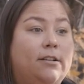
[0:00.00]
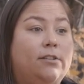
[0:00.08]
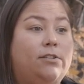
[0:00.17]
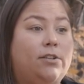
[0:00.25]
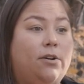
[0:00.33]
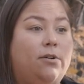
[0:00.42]

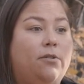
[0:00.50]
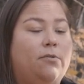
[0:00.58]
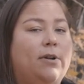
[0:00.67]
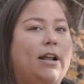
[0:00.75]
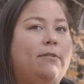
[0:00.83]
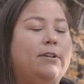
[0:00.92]
So
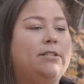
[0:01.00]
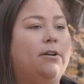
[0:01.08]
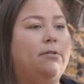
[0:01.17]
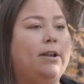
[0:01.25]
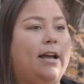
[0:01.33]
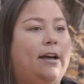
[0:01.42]
when I went to
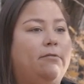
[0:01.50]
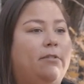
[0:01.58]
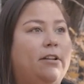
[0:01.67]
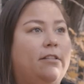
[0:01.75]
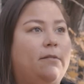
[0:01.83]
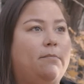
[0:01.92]
OCAD,
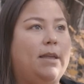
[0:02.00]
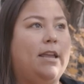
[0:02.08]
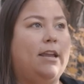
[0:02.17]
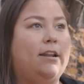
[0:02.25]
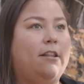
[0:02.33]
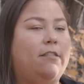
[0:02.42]
one of the
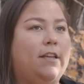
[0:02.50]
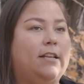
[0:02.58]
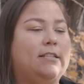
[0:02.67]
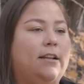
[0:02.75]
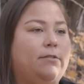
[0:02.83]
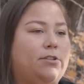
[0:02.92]
main
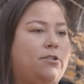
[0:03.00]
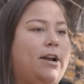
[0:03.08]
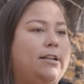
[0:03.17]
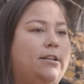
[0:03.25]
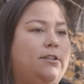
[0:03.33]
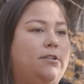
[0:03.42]
things that I was
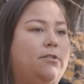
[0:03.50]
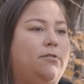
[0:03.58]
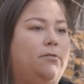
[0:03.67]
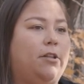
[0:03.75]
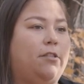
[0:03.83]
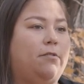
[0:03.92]
trying to
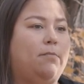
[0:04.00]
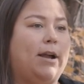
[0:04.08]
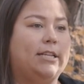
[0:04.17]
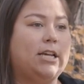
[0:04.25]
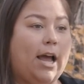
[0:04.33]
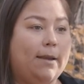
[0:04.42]
do with
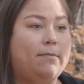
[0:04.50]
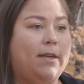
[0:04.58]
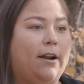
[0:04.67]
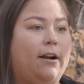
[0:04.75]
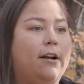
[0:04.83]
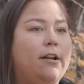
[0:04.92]
my time
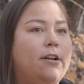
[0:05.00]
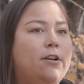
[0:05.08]
there